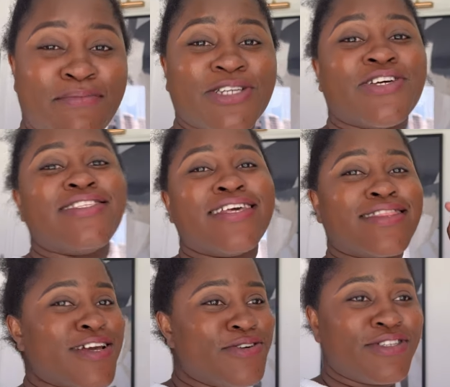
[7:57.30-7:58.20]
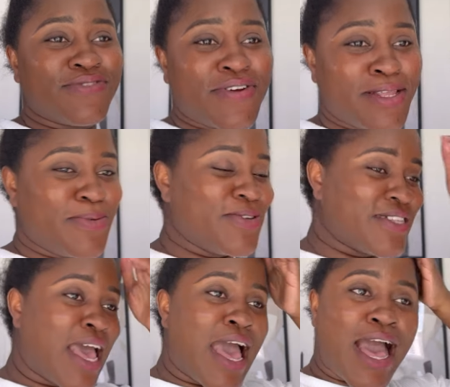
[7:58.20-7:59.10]
I'm actually saying thank God it's Friday,
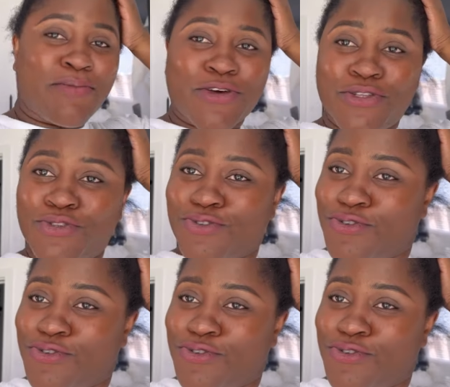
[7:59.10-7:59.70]
because I'm going to